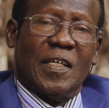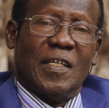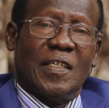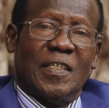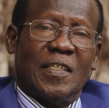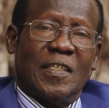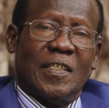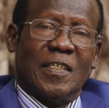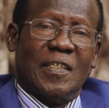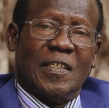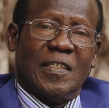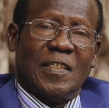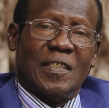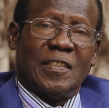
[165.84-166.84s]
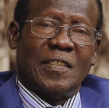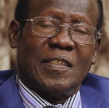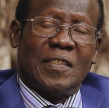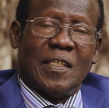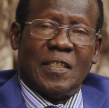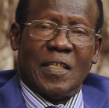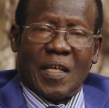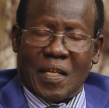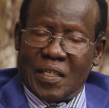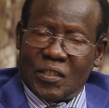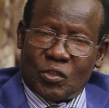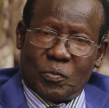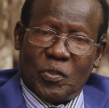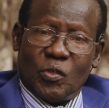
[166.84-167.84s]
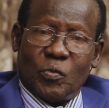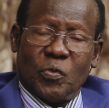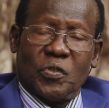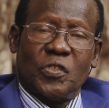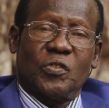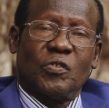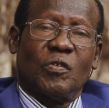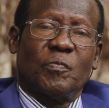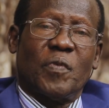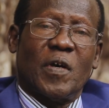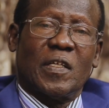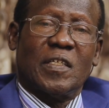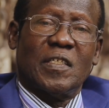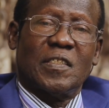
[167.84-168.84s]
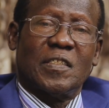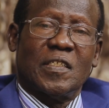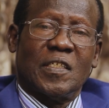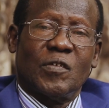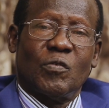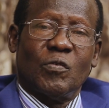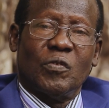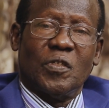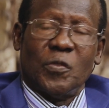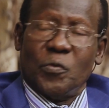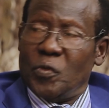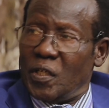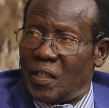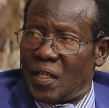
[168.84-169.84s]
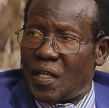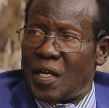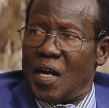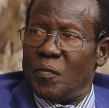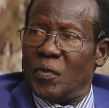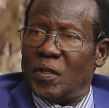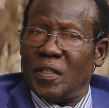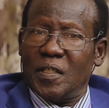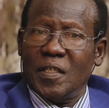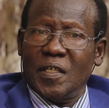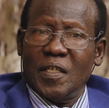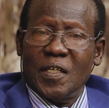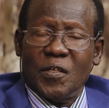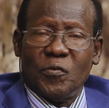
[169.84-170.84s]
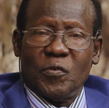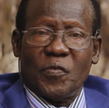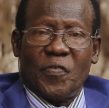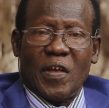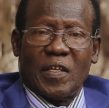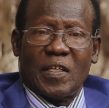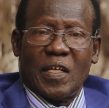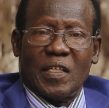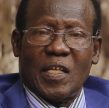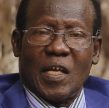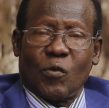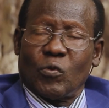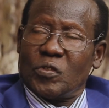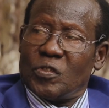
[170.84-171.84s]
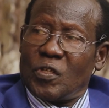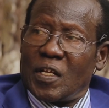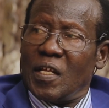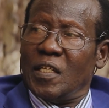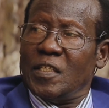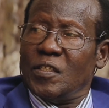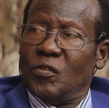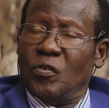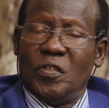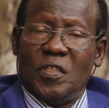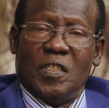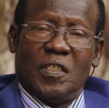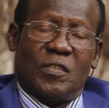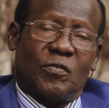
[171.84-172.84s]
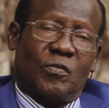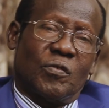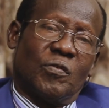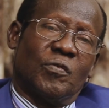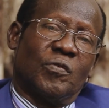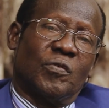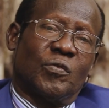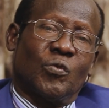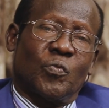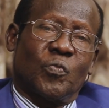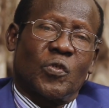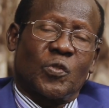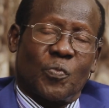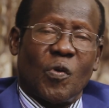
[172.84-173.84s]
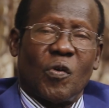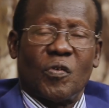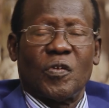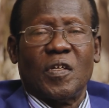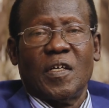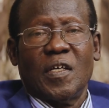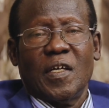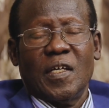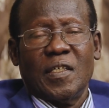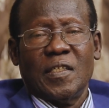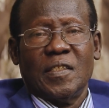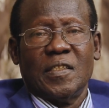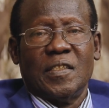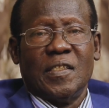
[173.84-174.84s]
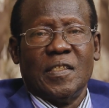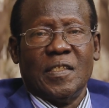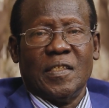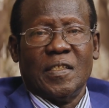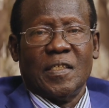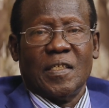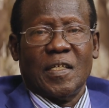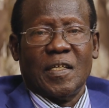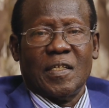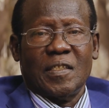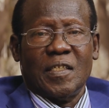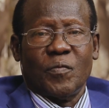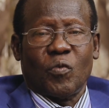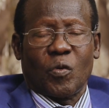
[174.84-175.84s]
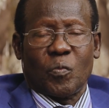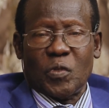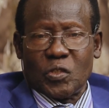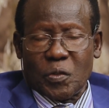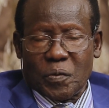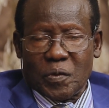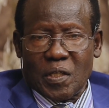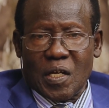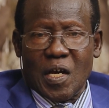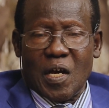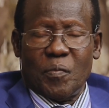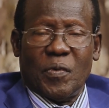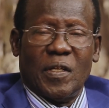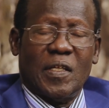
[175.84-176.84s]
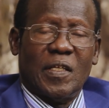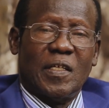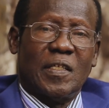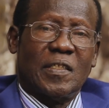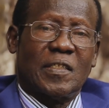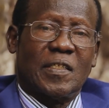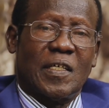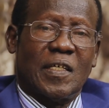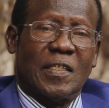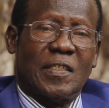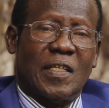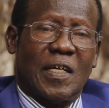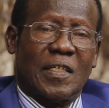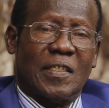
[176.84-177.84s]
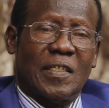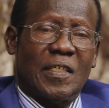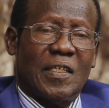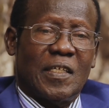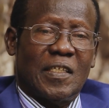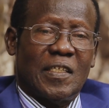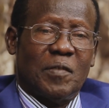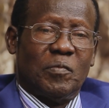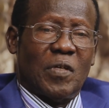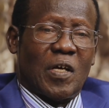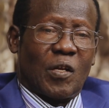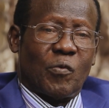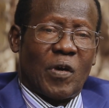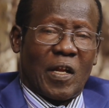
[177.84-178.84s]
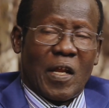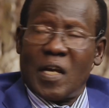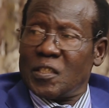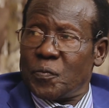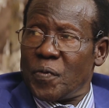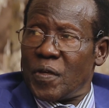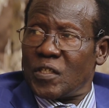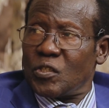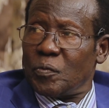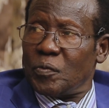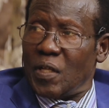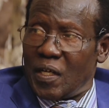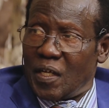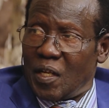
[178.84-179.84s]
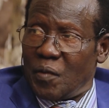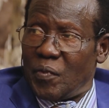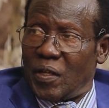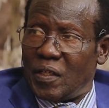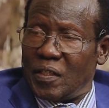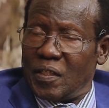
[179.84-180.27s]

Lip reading: The rest of the opposition parties, including we in the government, we felt that there was really no need to postpone the formation of the government, and that if there were aspects of the agreement